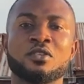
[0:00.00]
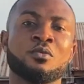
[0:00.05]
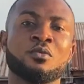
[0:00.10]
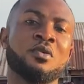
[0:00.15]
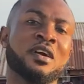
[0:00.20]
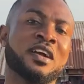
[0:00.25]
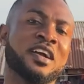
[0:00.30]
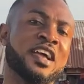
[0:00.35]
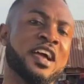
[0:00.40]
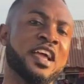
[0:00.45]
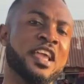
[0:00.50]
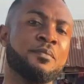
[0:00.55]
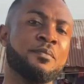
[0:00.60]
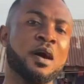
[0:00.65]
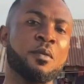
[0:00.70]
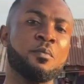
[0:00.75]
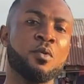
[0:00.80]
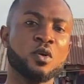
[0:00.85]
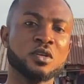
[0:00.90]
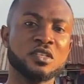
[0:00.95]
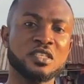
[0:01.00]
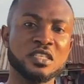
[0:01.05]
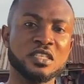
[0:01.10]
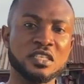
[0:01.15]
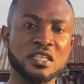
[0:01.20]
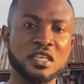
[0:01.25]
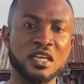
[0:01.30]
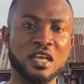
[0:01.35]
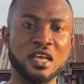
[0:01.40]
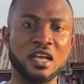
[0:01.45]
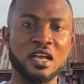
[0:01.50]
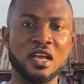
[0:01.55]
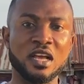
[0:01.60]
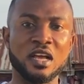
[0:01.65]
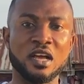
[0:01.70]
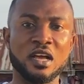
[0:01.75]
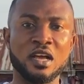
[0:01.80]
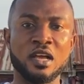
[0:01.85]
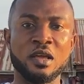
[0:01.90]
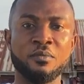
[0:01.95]
I'm back here about body,
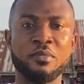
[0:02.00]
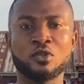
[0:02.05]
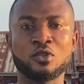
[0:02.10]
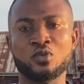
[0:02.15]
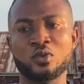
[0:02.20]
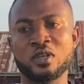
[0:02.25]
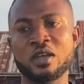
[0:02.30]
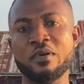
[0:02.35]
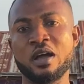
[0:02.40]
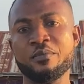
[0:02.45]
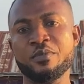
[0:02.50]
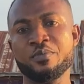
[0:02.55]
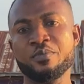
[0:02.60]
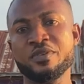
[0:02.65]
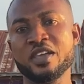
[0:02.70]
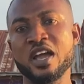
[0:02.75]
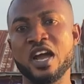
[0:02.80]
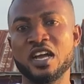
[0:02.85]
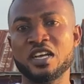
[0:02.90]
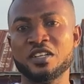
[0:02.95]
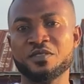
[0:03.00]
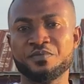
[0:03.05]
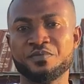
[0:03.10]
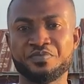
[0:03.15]
about three mammy beer.